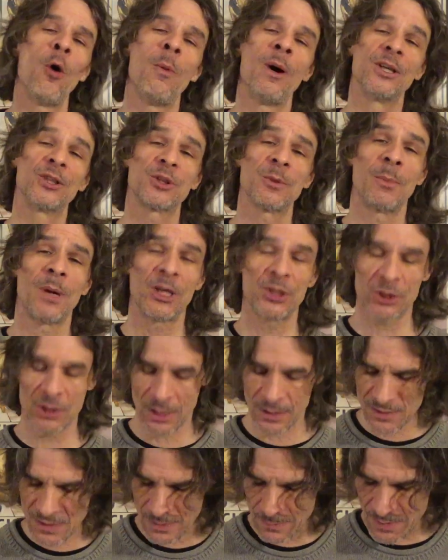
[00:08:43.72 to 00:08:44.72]
bunch of martial
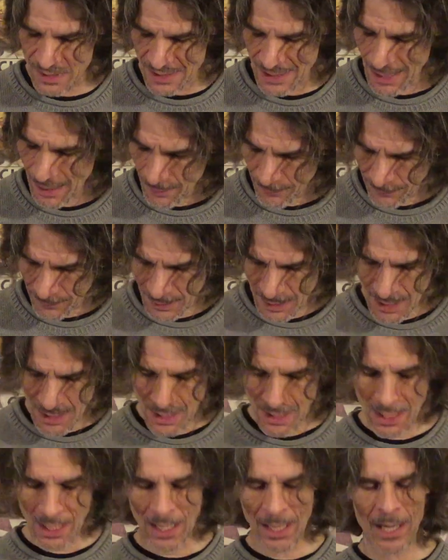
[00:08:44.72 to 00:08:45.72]
arts himself.
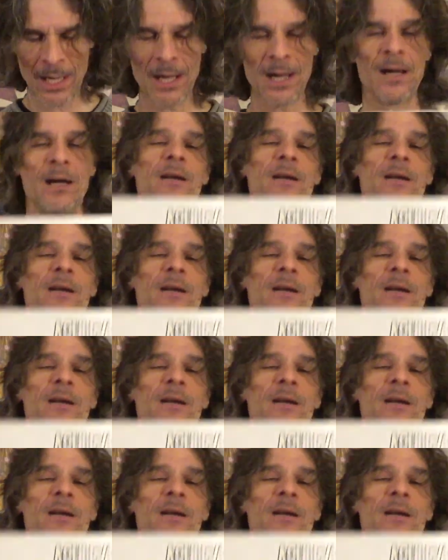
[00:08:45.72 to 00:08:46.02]
Kali